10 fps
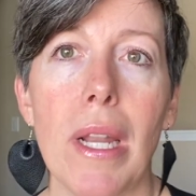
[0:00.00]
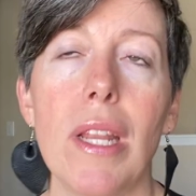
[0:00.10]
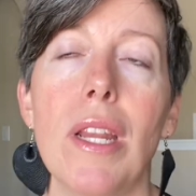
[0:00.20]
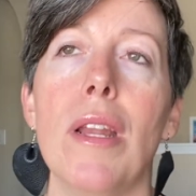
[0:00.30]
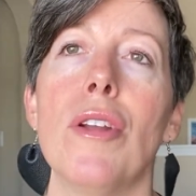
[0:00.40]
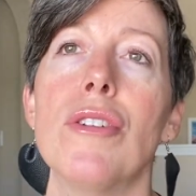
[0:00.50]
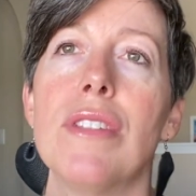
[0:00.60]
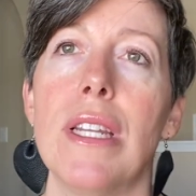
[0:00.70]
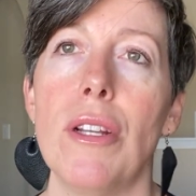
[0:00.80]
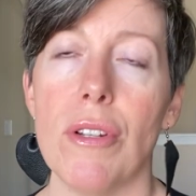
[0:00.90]
You need to
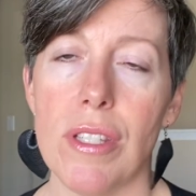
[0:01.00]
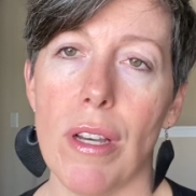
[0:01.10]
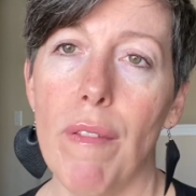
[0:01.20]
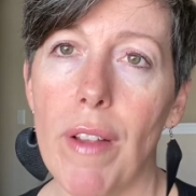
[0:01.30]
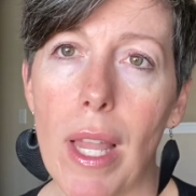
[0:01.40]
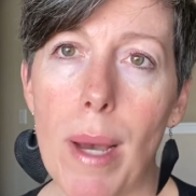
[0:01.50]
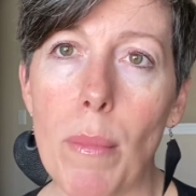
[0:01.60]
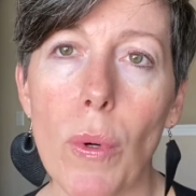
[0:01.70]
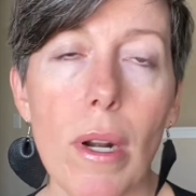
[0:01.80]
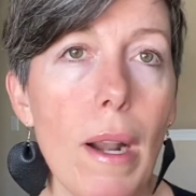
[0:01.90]
understand yourself a lot
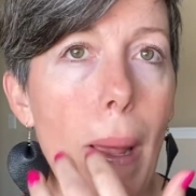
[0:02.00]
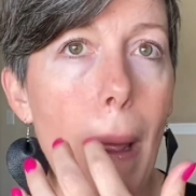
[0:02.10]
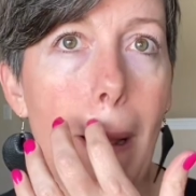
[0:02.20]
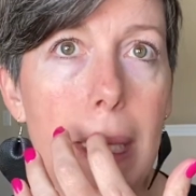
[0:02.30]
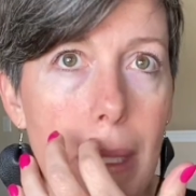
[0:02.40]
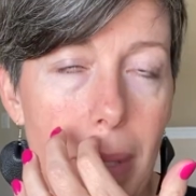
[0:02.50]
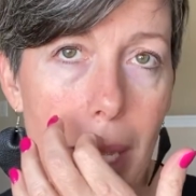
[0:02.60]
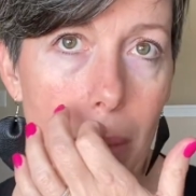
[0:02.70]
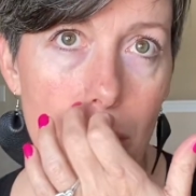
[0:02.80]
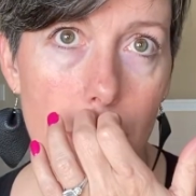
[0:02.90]
more to be
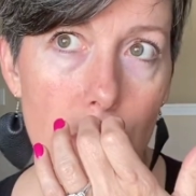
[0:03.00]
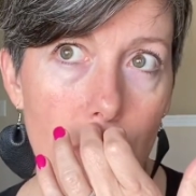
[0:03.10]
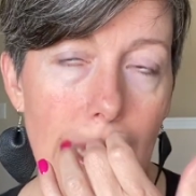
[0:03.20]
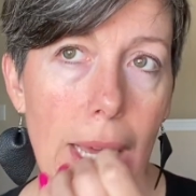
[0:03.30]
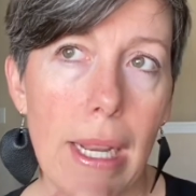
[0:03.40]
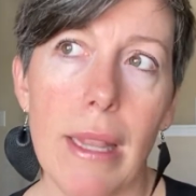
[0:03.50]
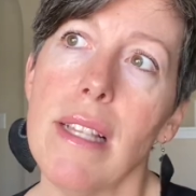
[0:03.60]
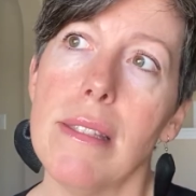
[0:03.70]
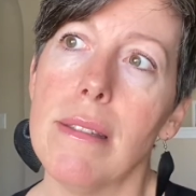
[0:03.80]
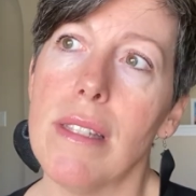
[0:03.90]
able to do that. And
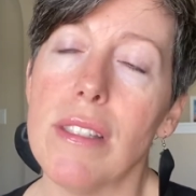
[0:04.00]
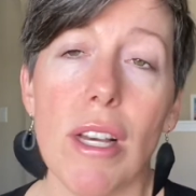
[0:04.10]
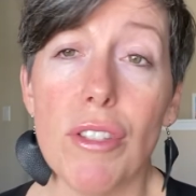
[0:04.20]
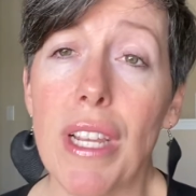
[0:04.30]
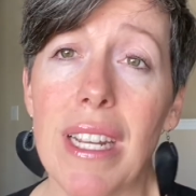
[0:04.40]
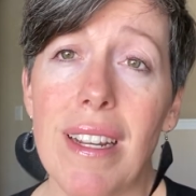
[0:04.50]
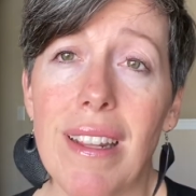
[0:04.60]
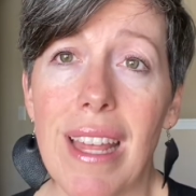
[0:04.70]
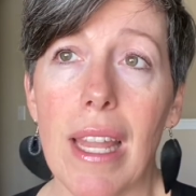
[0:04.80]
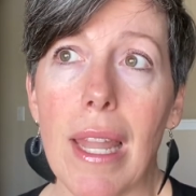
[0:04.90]
let's also get into
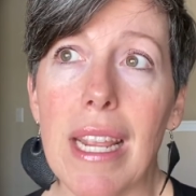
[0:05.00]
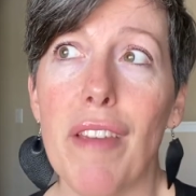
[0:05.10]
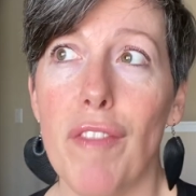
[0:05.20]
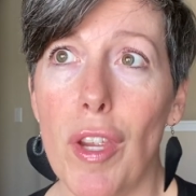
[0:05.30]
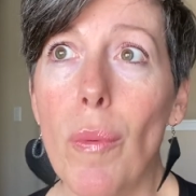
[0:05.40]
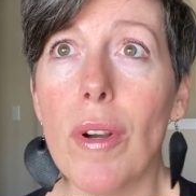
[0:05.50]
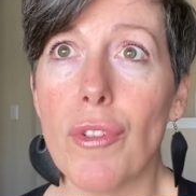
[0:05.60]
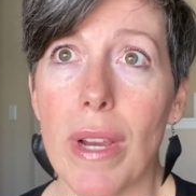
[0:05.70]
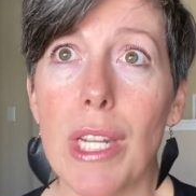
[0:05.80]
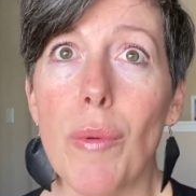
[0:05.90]
that. If you were
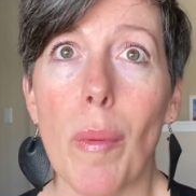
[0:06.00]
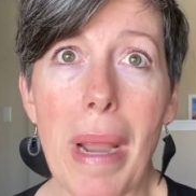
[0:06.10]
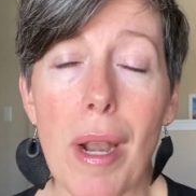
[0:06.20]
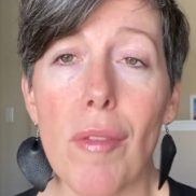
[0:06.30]
trying to repair